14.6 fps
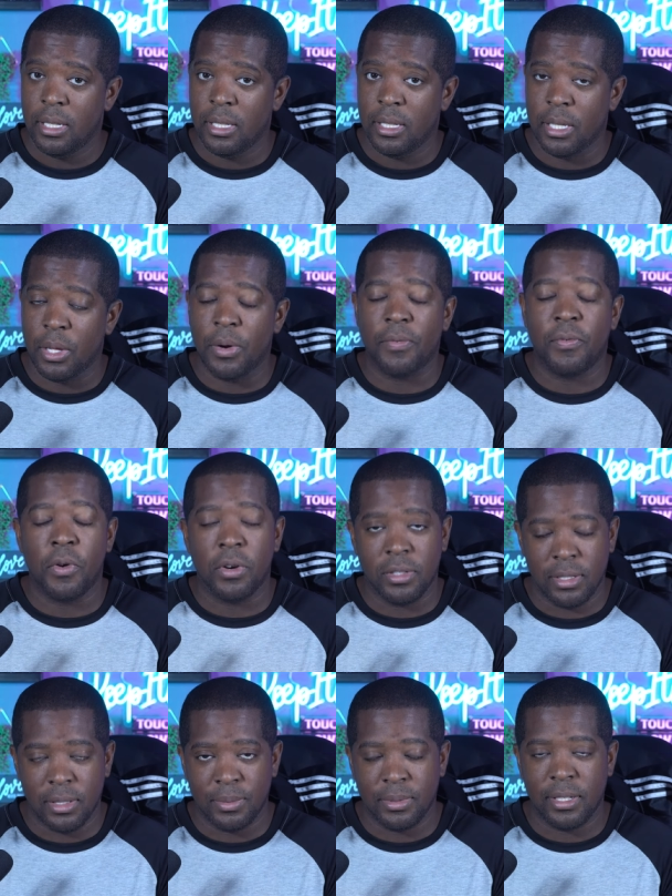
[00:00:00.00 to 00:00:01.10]
they were
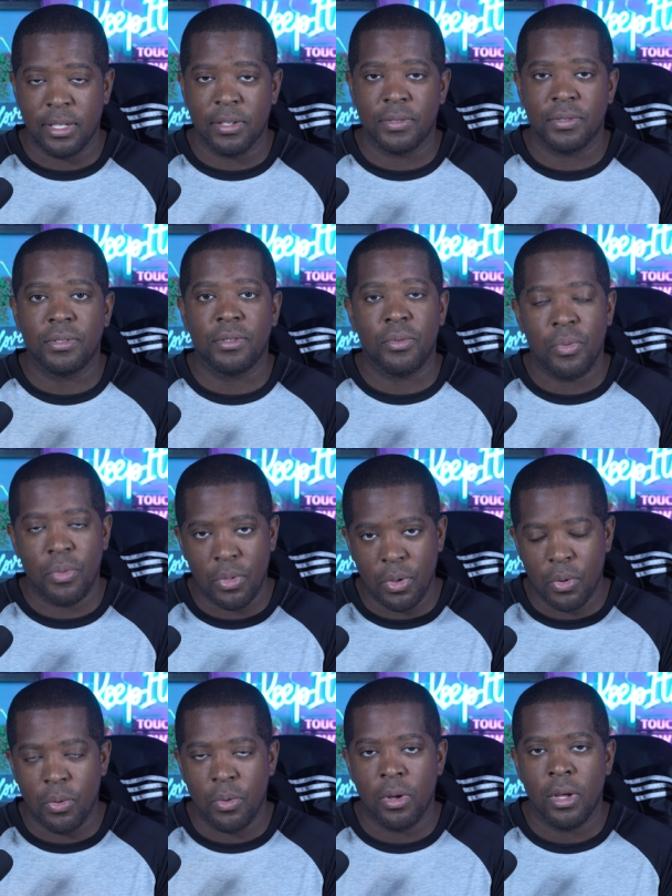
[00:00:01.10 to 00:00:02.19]
forcing themselves to
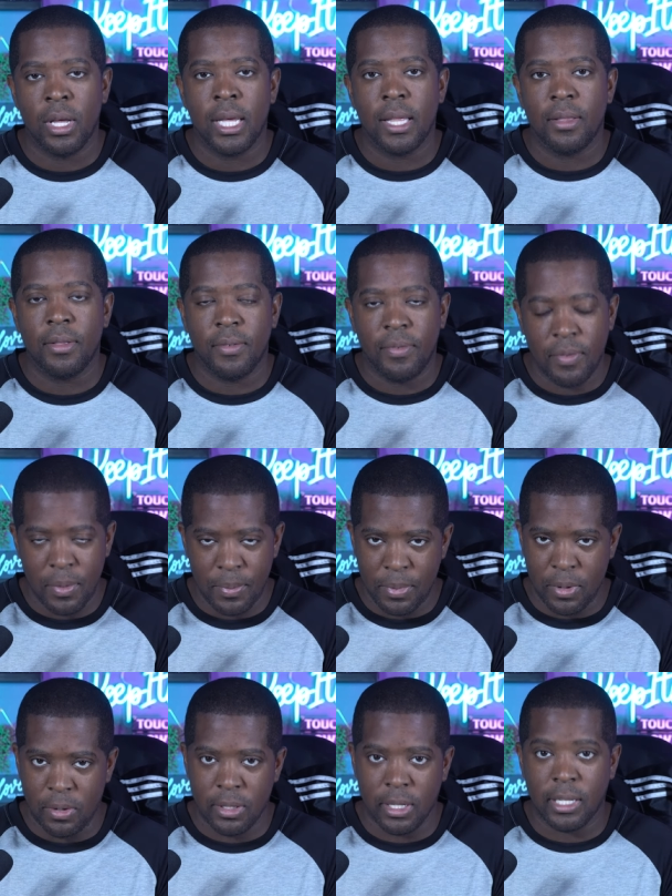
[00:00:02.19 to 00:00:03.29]
throw the
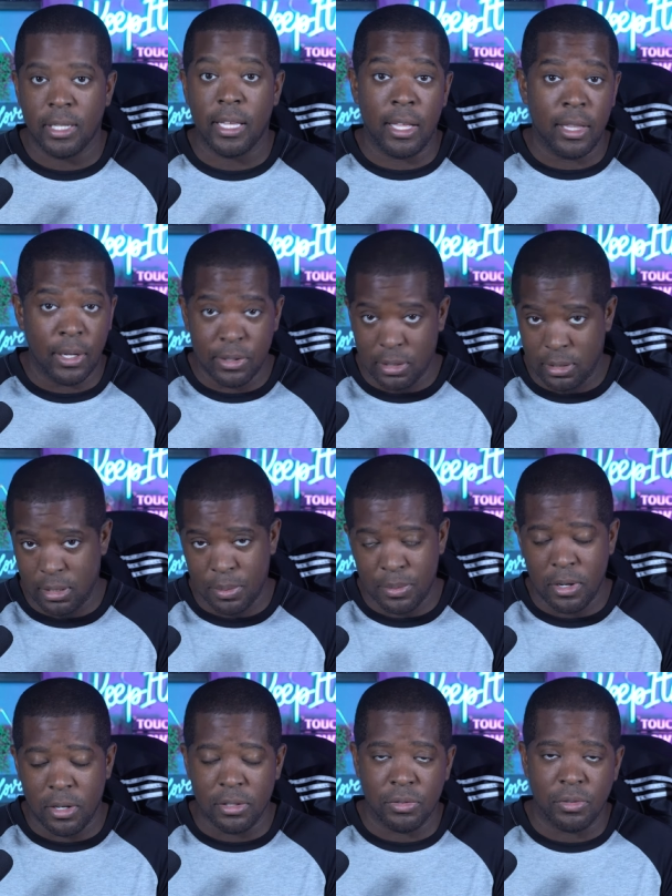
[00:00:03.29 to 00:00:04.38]
football. And again, that, that was
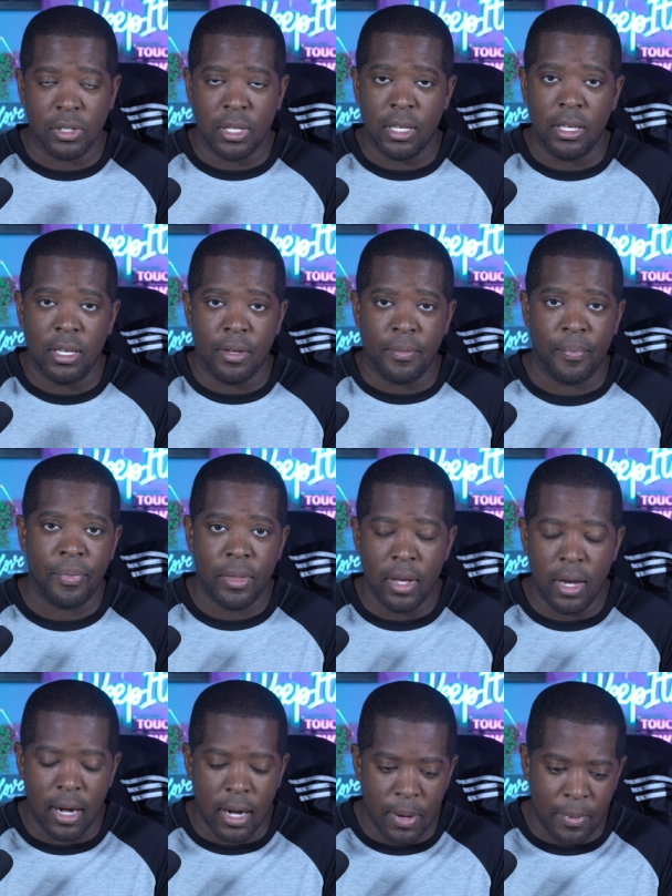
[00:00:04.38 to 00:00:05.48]
Lamar's rookie year.
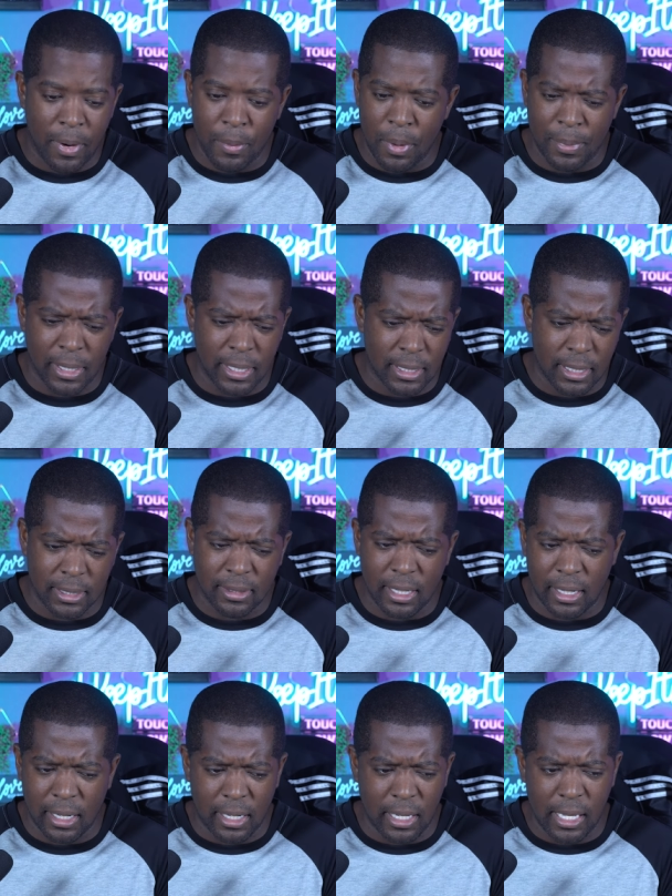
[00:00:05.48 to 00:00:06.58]
Um, I remember he did
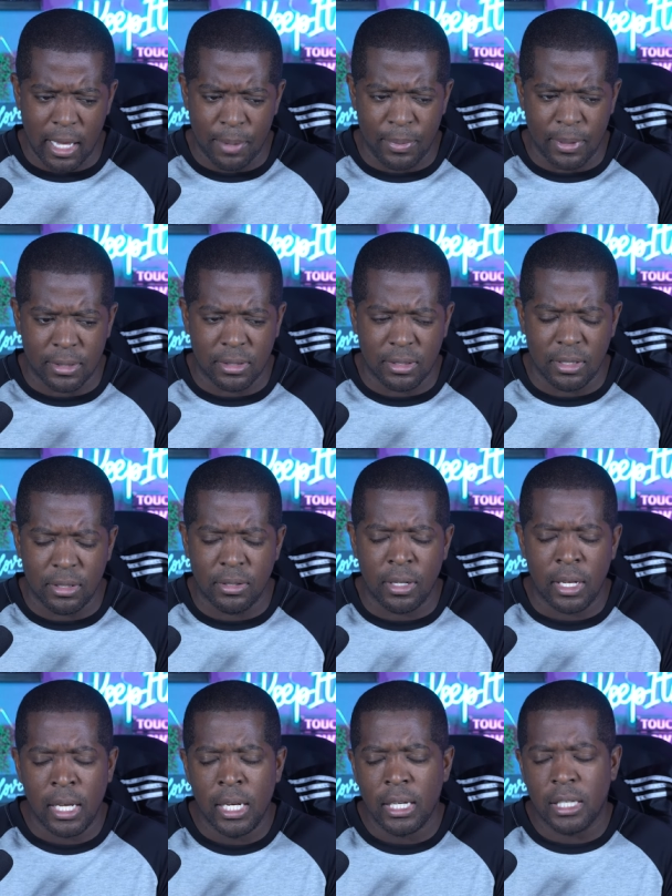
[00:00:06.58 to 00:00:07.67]
say that he had been still
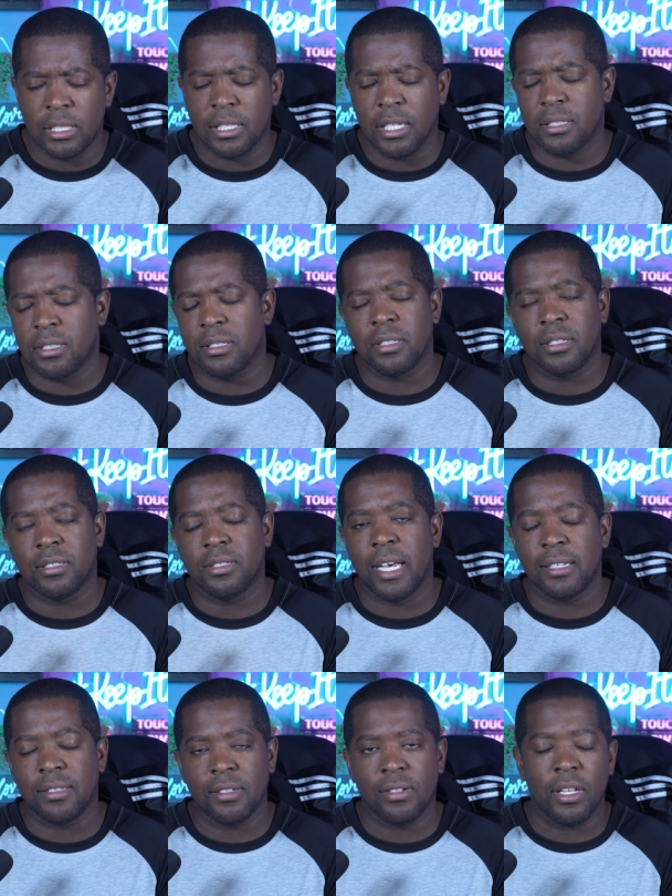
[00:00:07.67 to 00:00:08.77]
adjusting to the
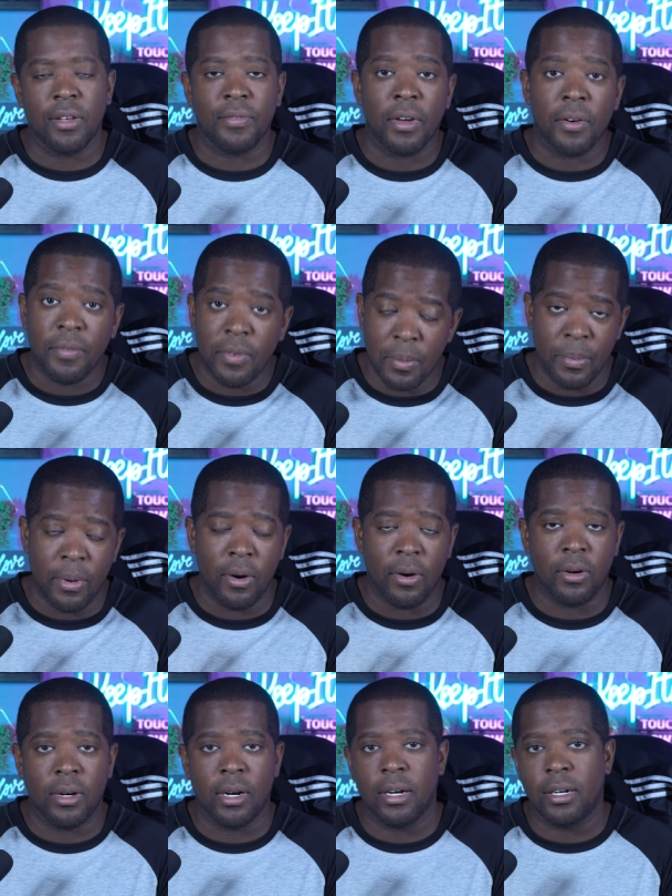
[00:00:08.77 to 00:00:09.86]
size of the N F L
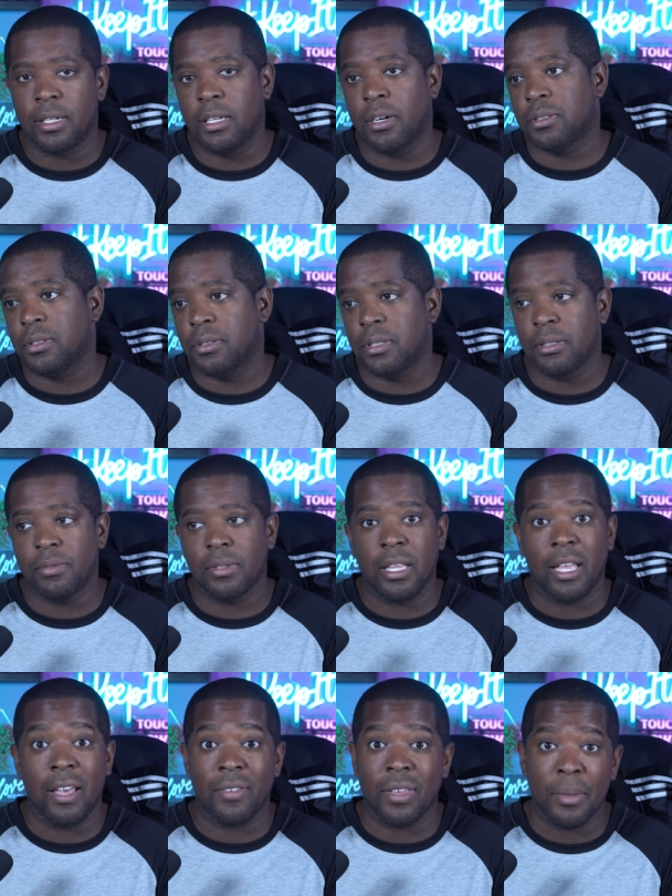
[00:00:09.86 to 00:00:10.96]
football. Uh, he also didn't really
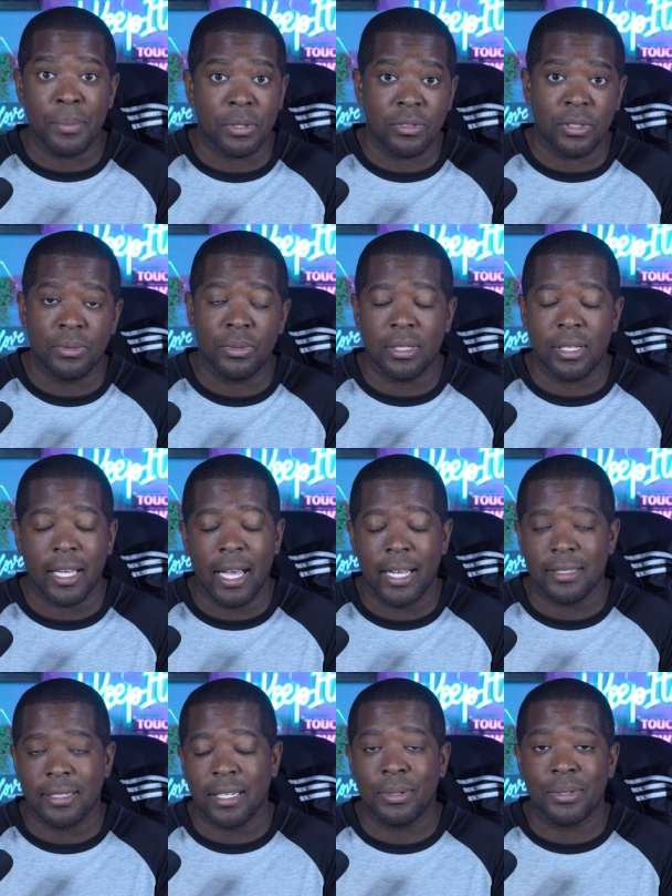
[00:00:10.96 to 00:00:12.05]
have chemistry with the
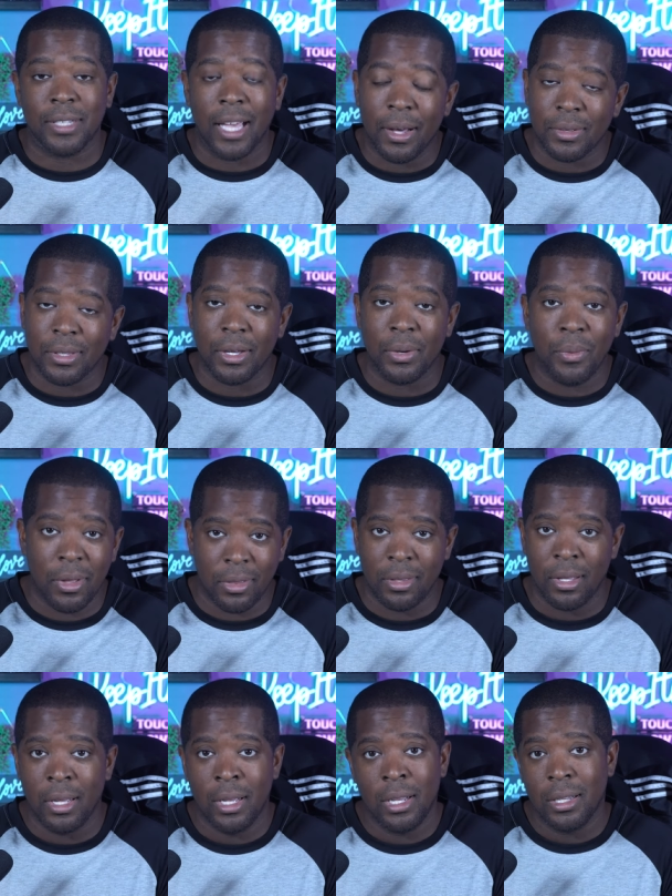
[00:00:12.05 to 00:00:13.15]
guys that he was out there
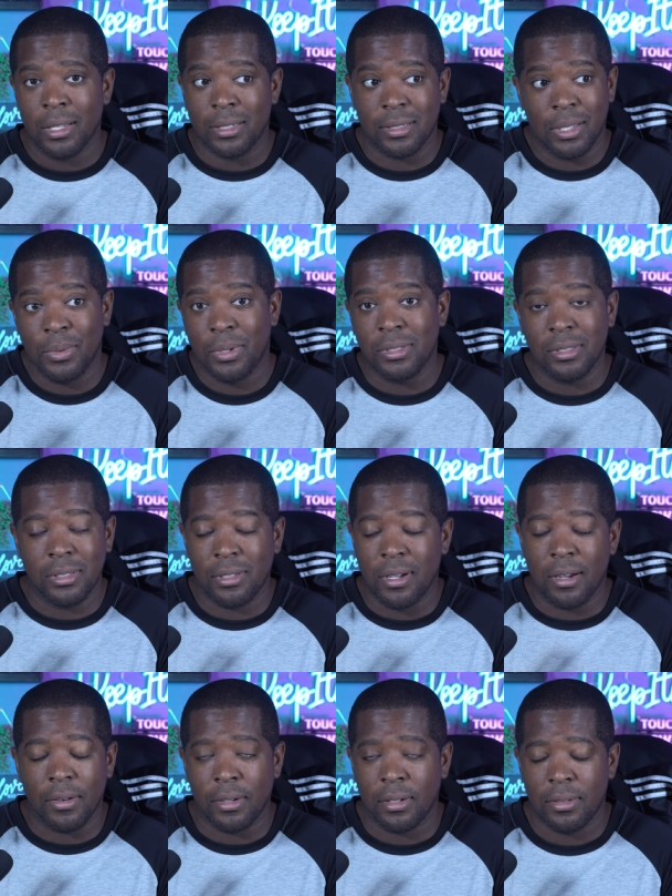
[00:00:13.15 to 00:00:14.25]
with because he wasn't the
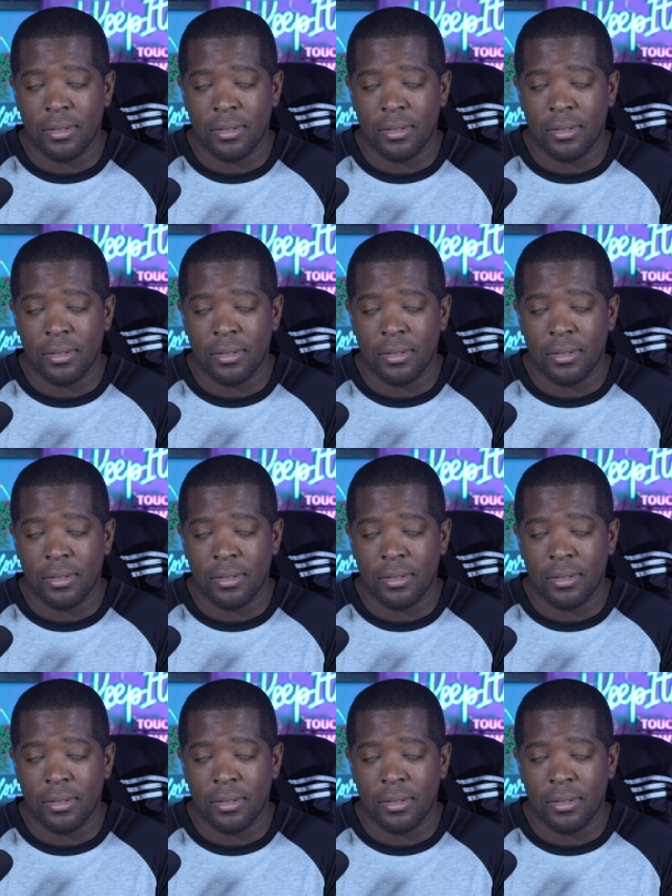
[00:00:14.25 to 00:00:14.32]
starter.